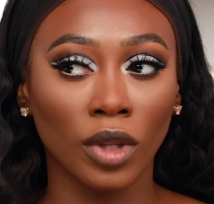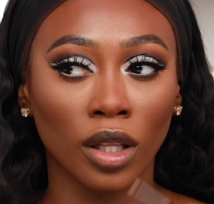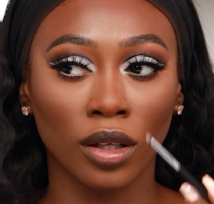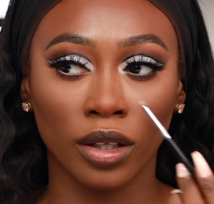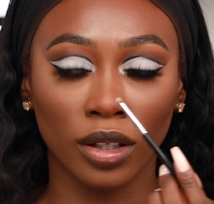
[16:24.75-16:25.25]

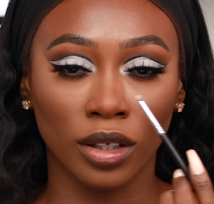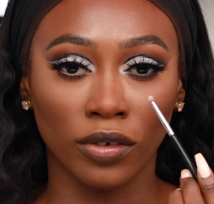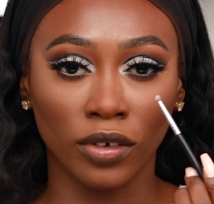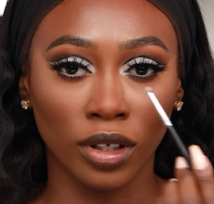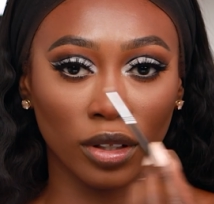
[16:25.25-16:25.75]
Look at the
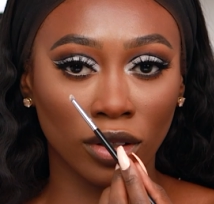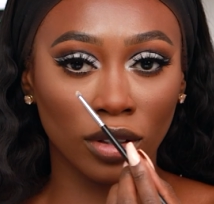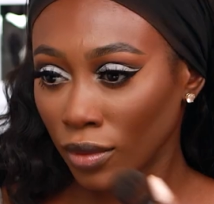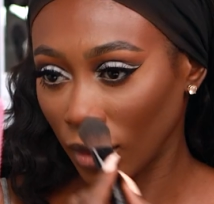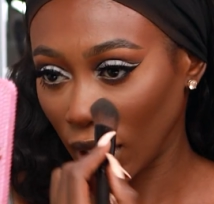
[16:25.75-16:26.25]

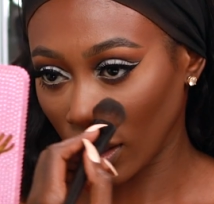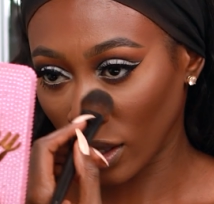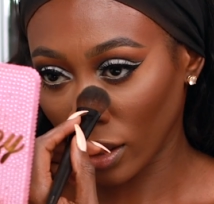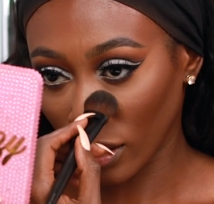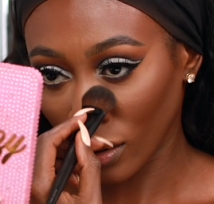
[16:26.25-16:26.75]
difference. It
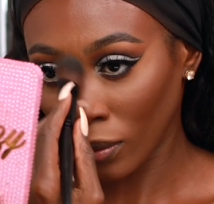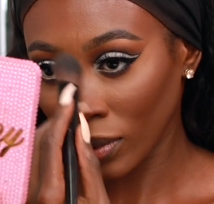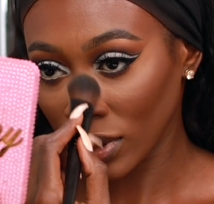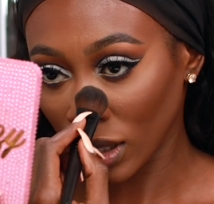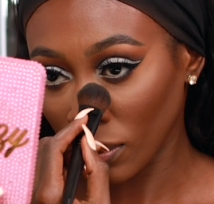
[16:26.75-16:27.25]
like
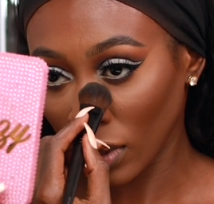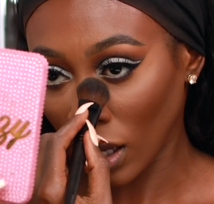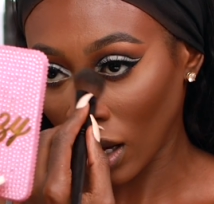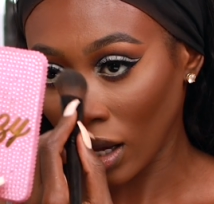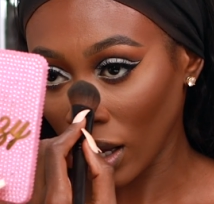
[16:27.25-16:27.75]
opens up
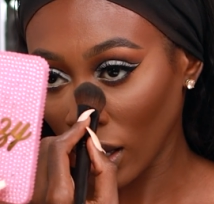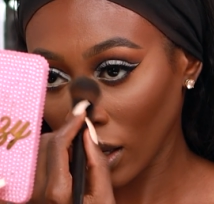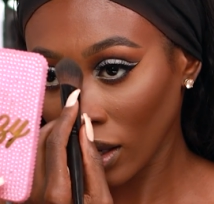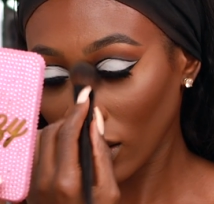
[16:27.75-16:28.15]
the eye.